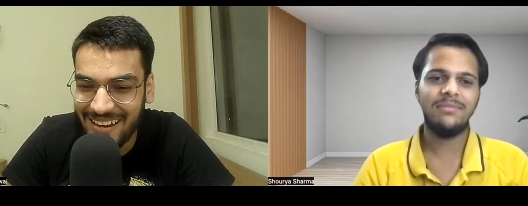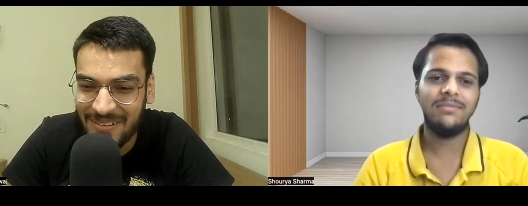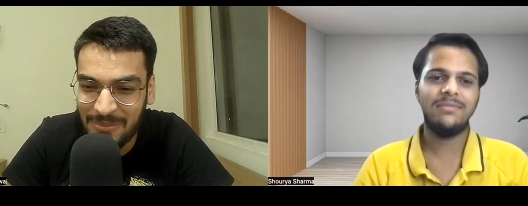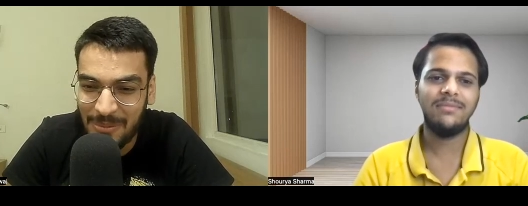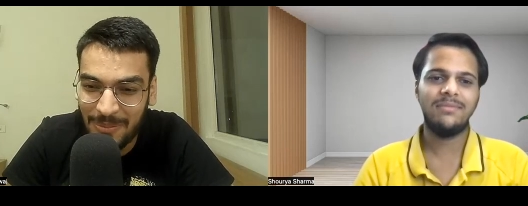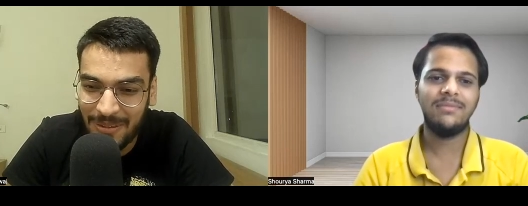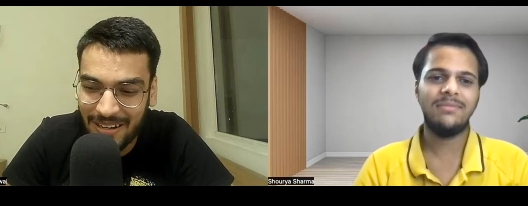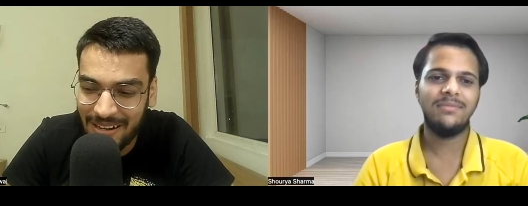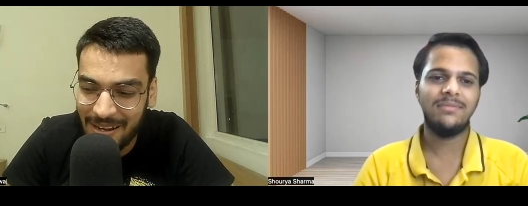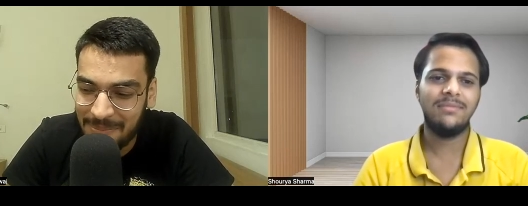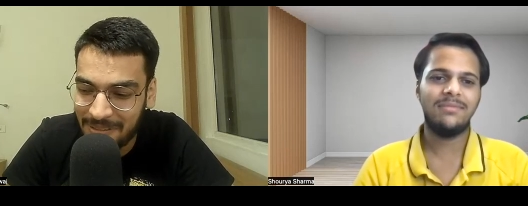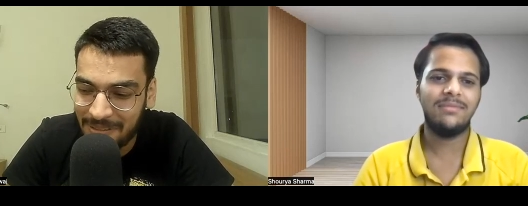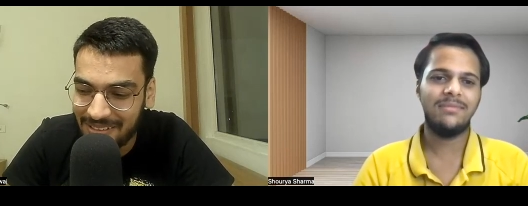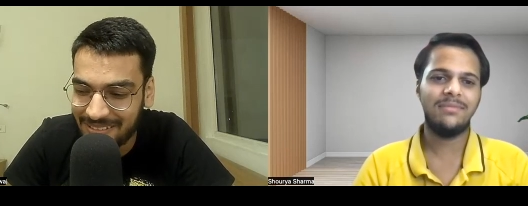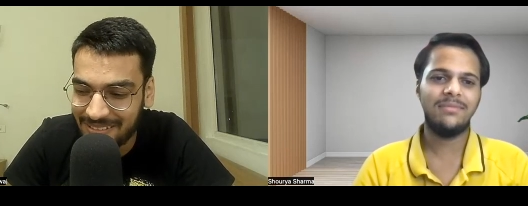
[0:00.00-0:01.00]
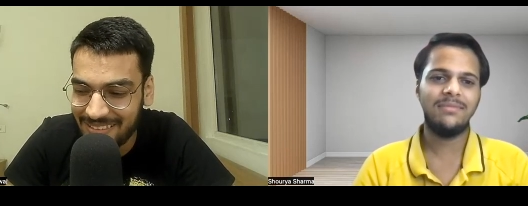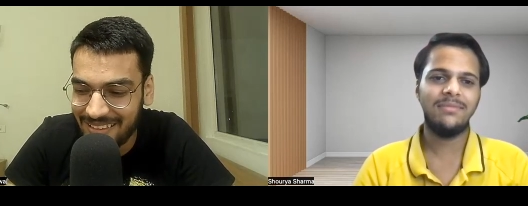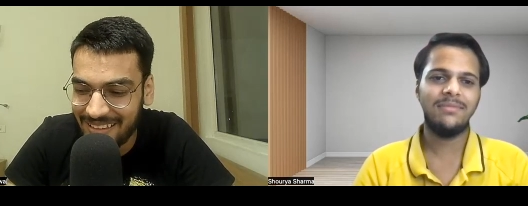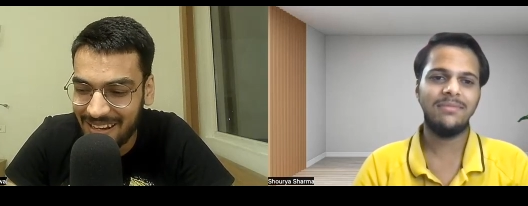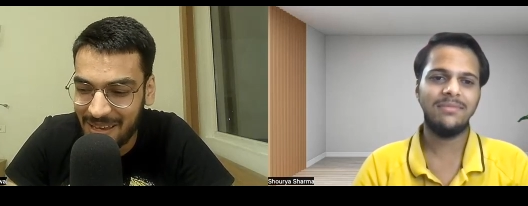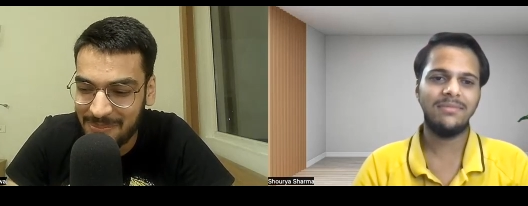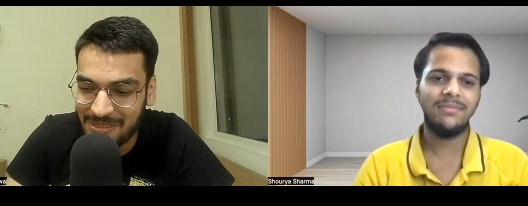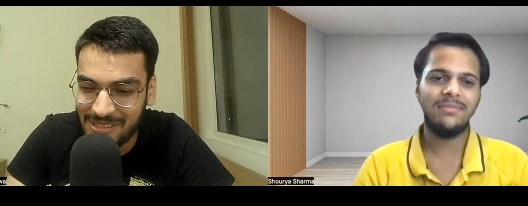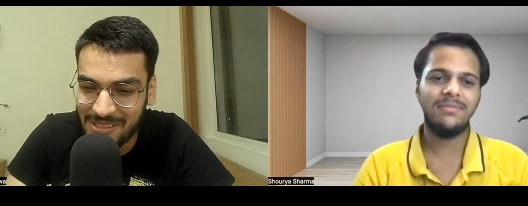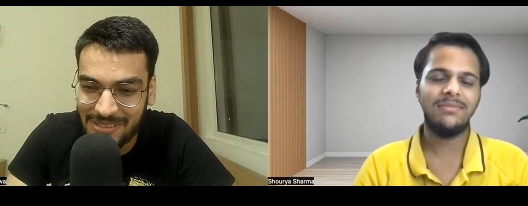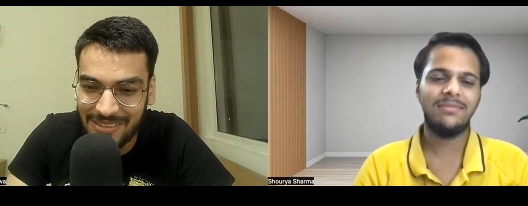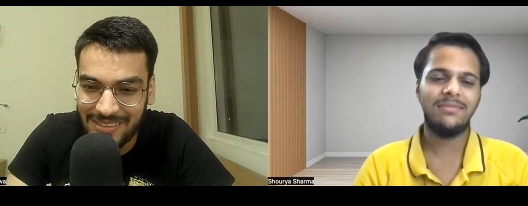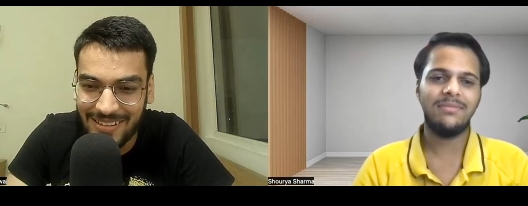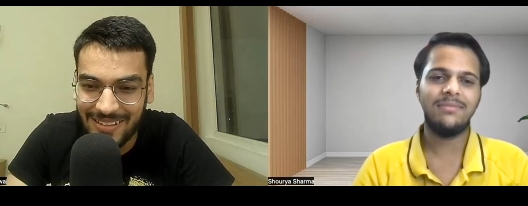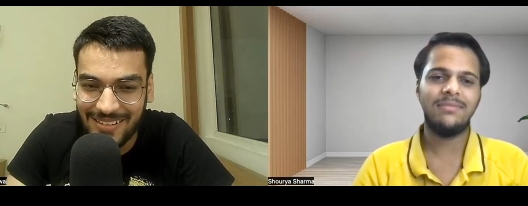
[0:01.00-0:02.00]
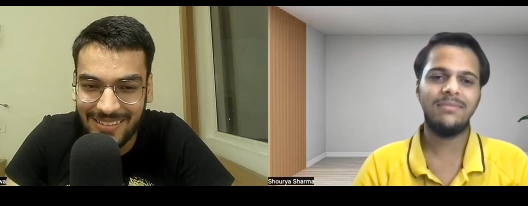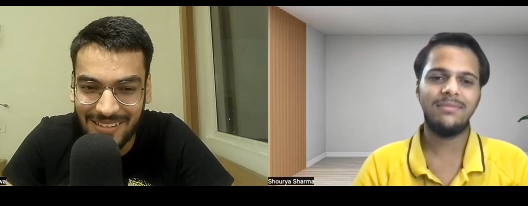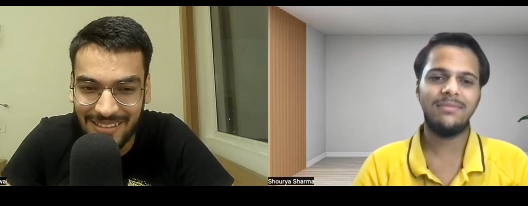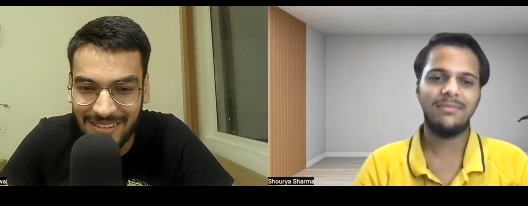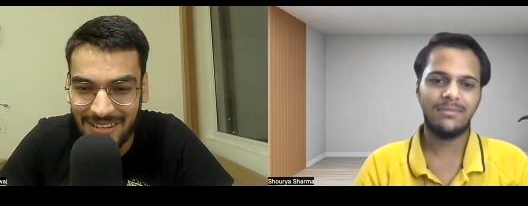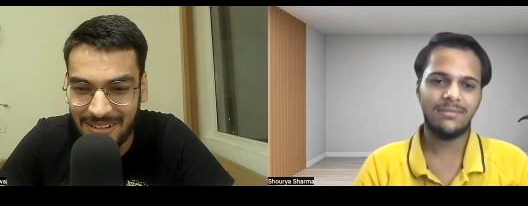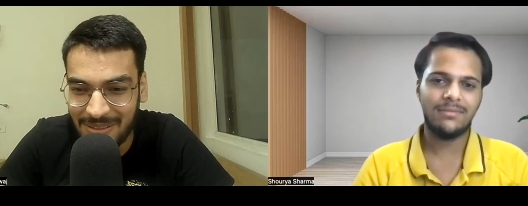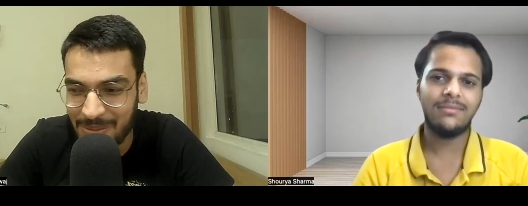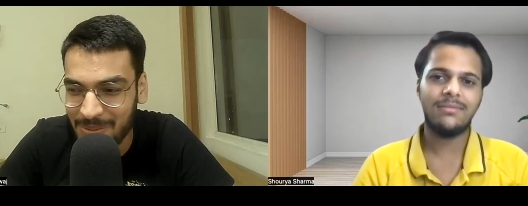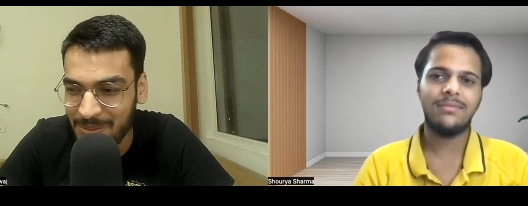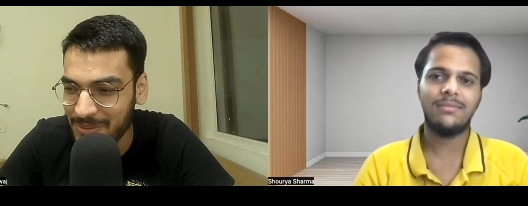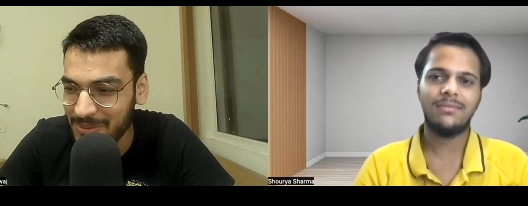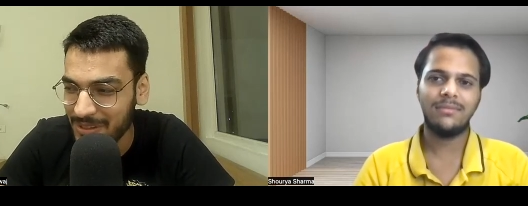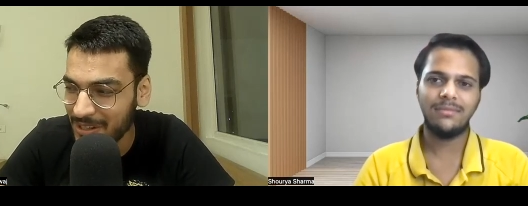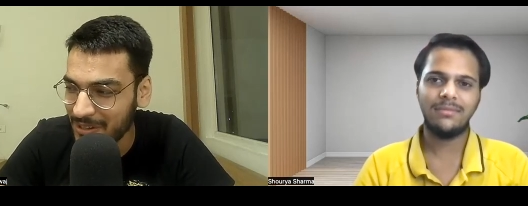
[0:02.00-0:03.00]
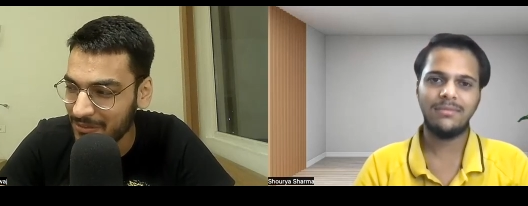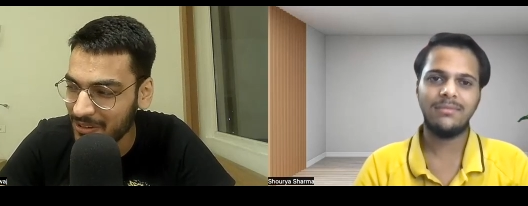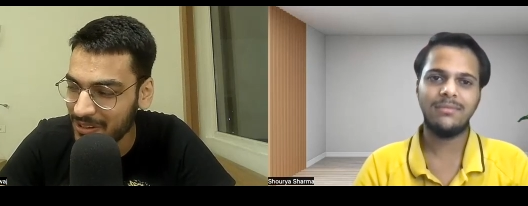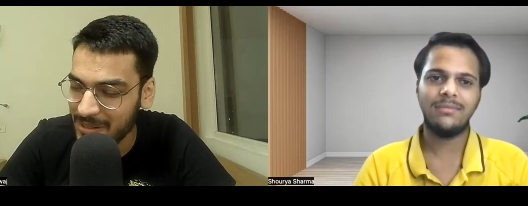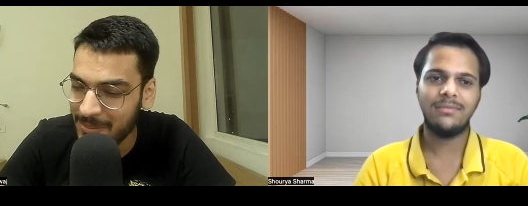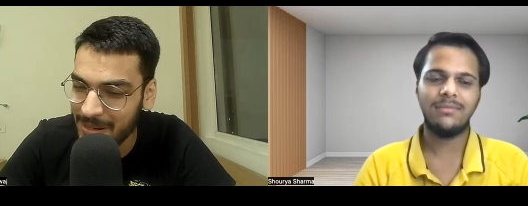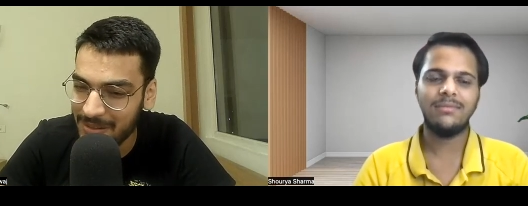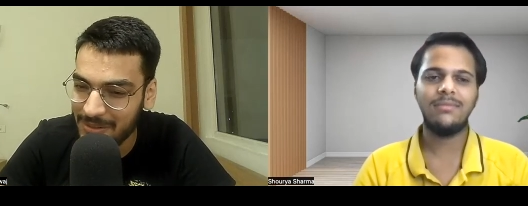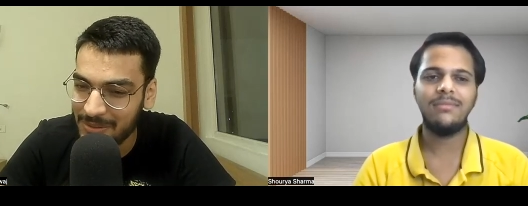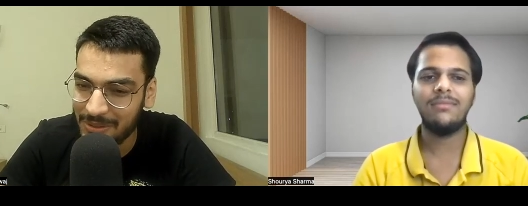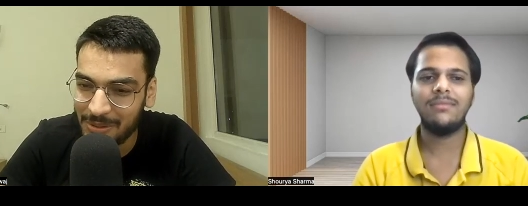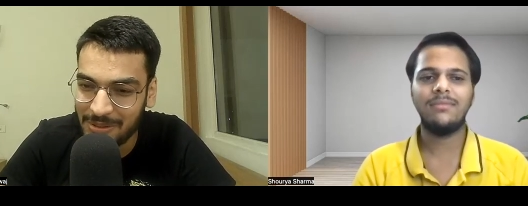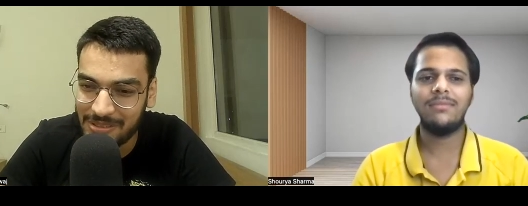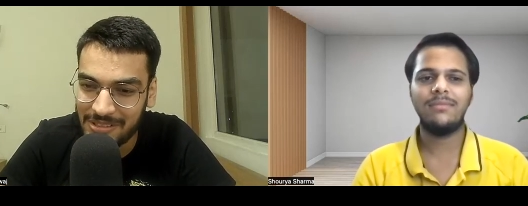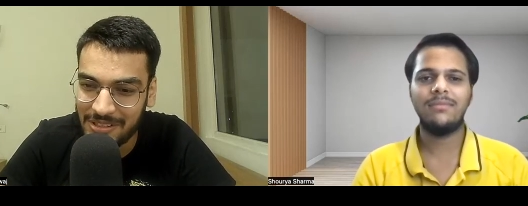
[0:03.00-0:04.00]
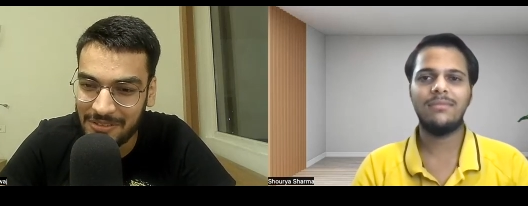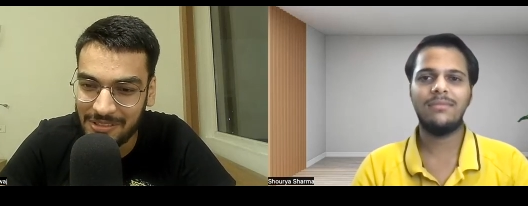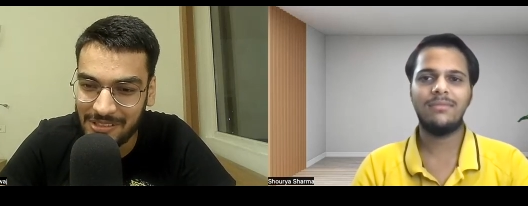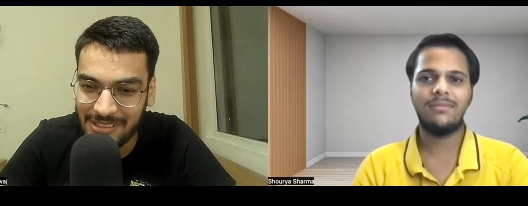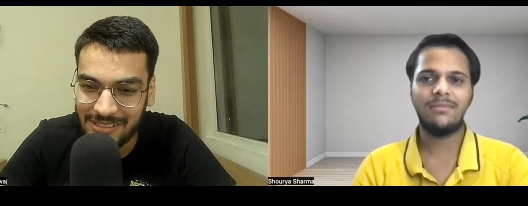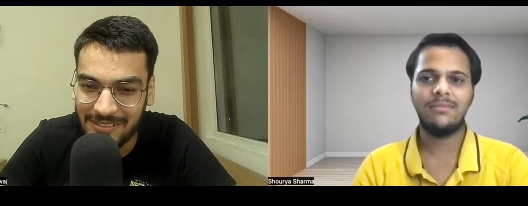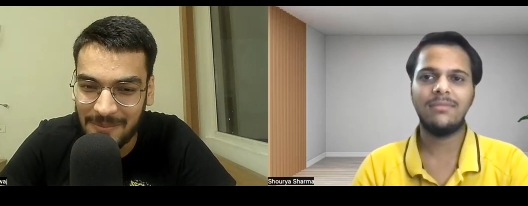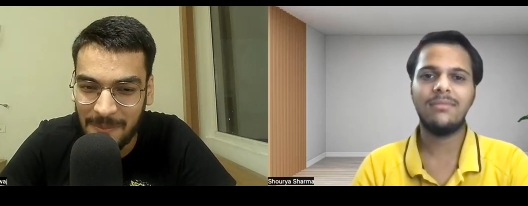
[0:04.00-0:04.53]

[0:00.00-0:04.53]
Speaker 1: people are happy. They're happy just that that, that you reverted back to the original version.